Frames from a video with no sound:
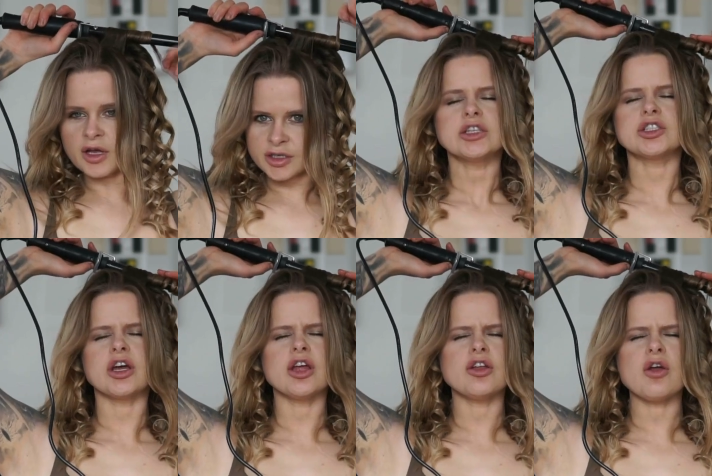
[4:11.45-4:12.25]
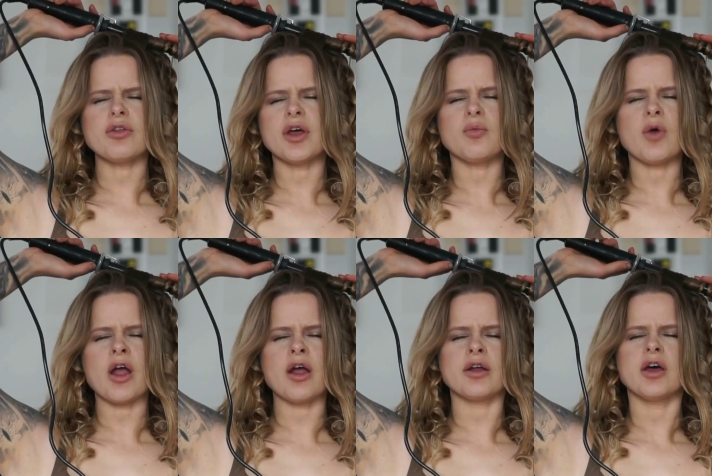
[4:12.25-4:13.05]
Should've known that
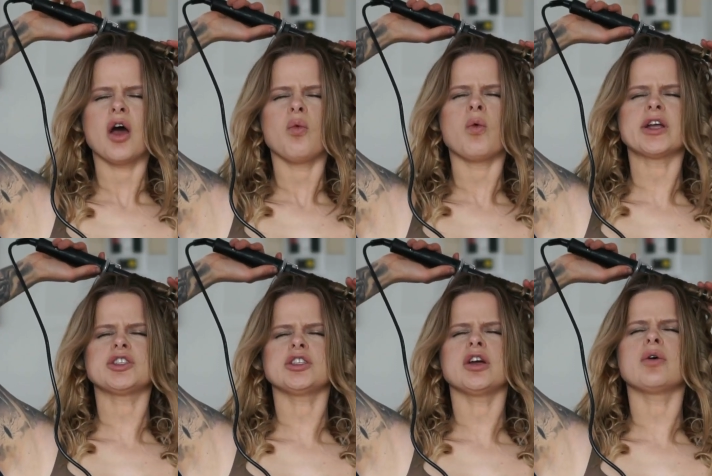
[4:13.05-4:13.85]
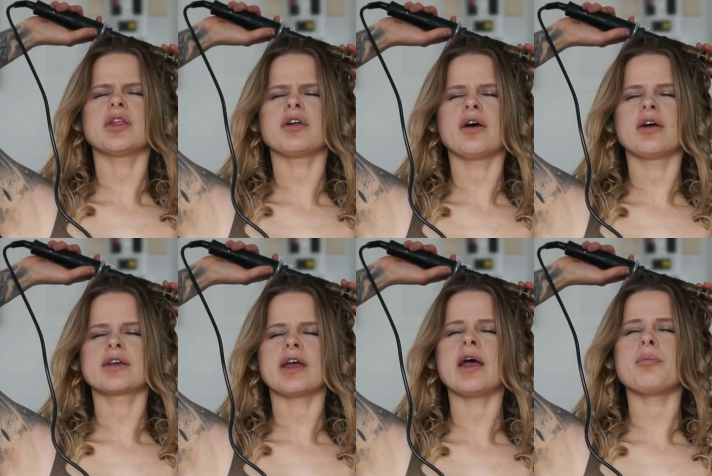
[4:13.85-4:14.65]
word. What'd you do with her?
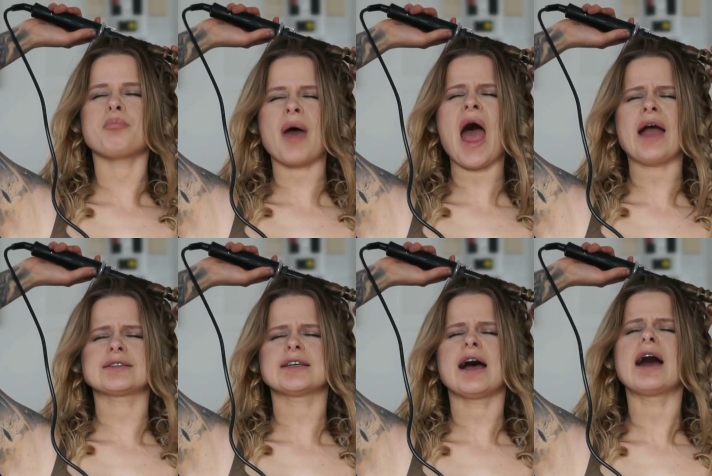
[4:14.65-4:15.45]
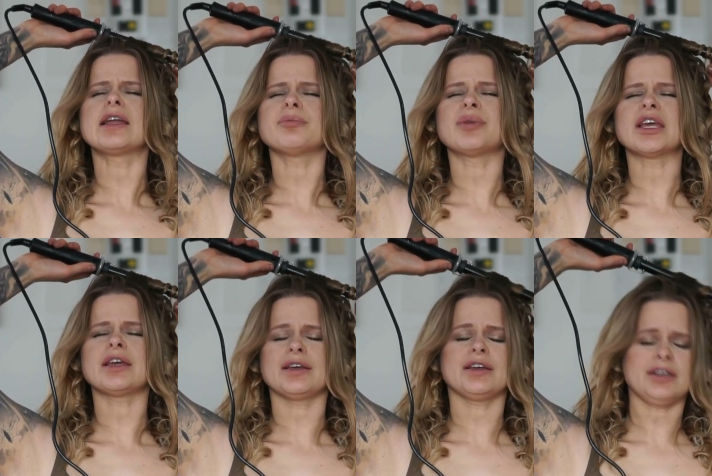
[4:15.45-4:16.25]
Get back to
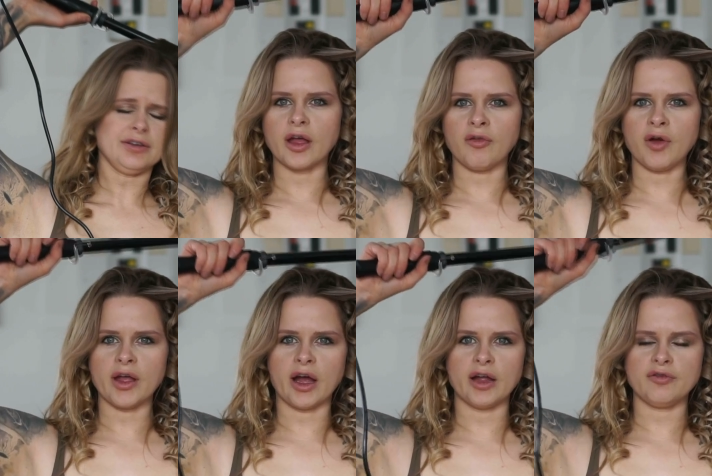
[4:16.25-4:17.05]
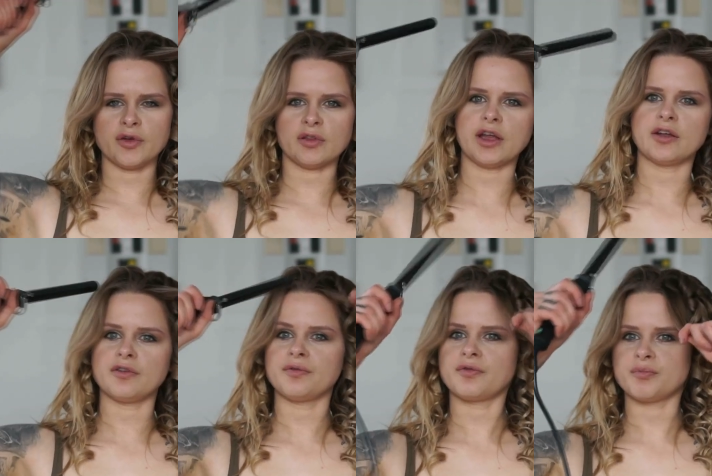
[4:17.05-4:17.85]
honeybee. FYI, for like
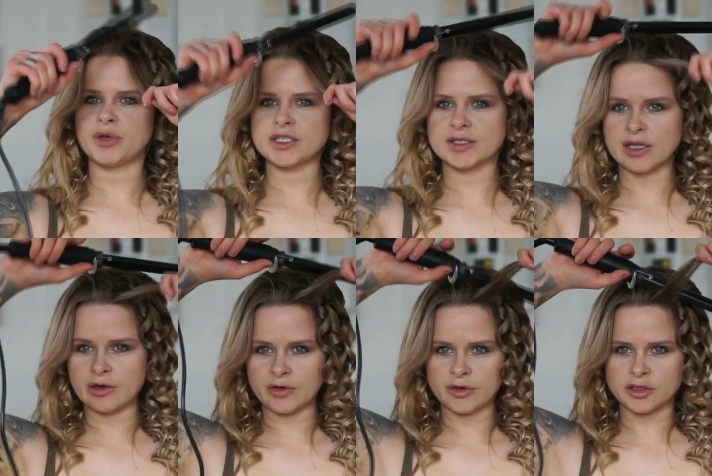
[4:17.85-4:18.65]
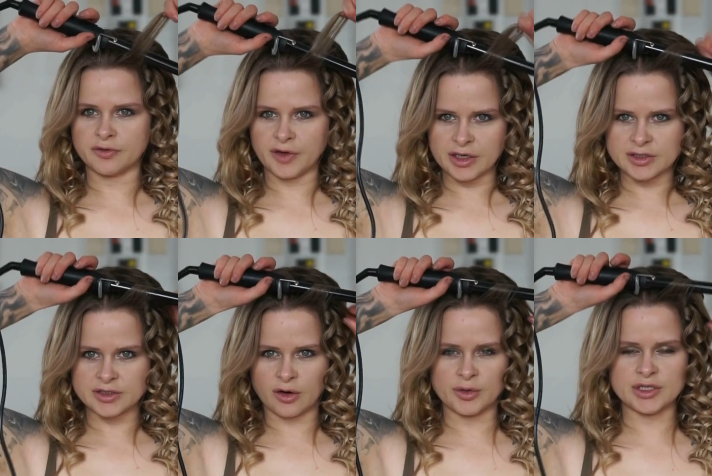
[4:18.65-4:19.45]
your pieces that are around your face,
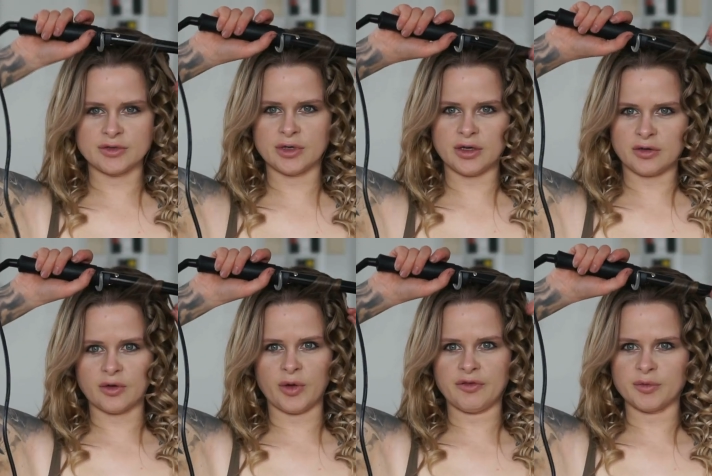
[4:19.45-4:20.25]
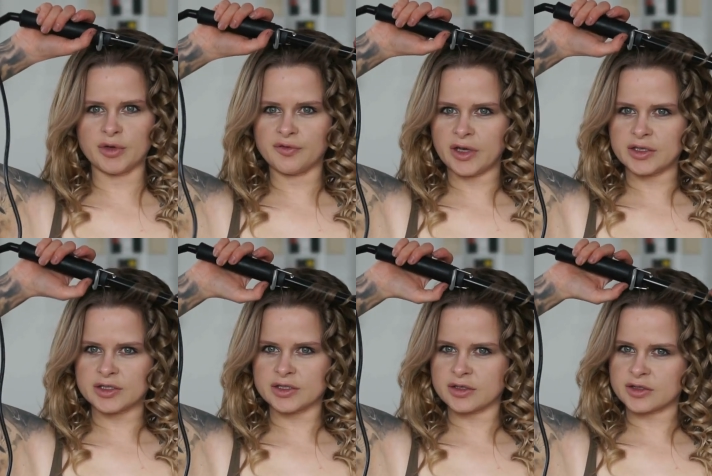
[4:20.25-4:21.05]
always do it away from your
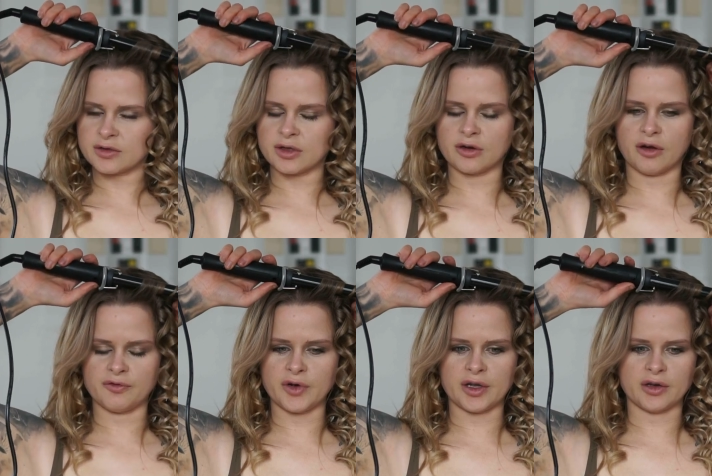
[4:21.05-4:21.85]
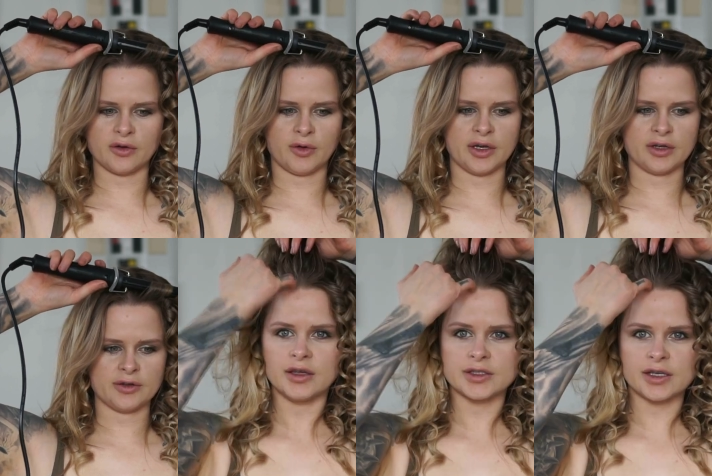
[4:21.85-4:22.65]
face so they're not freaking annoying.
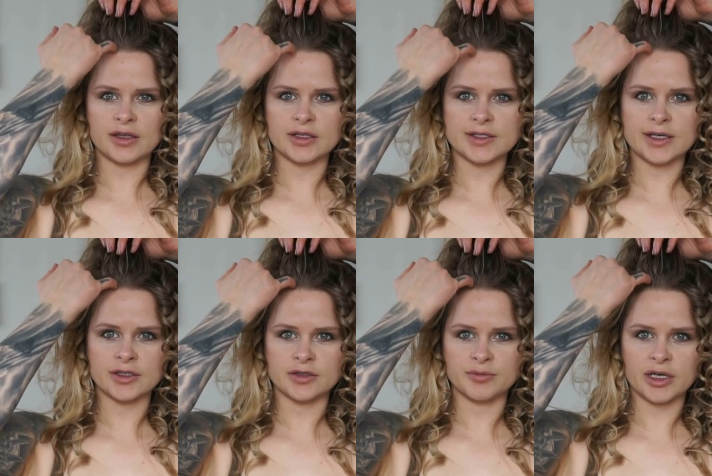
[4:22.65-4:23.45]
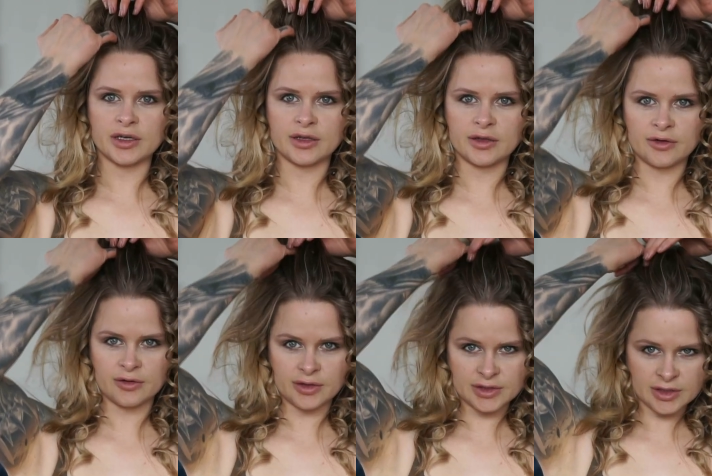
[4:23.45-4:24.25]
Let's get that section back in there
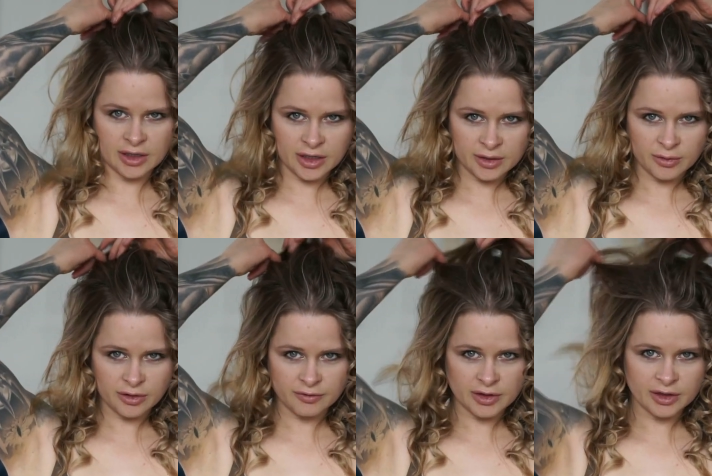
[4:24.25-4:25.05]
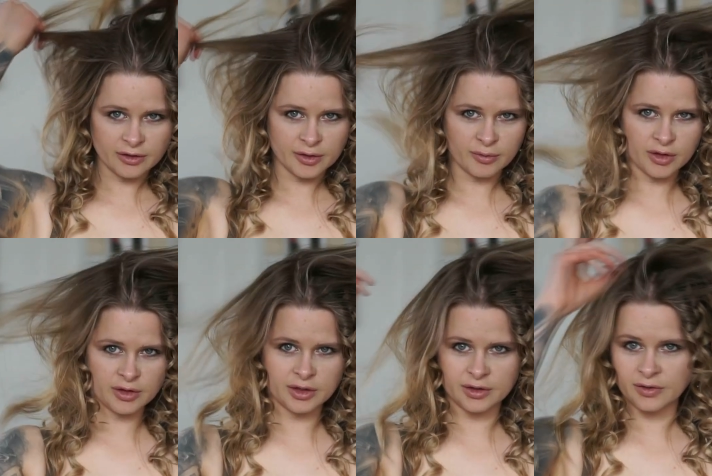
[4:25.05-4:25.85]
on the side, wherever the hell you want it.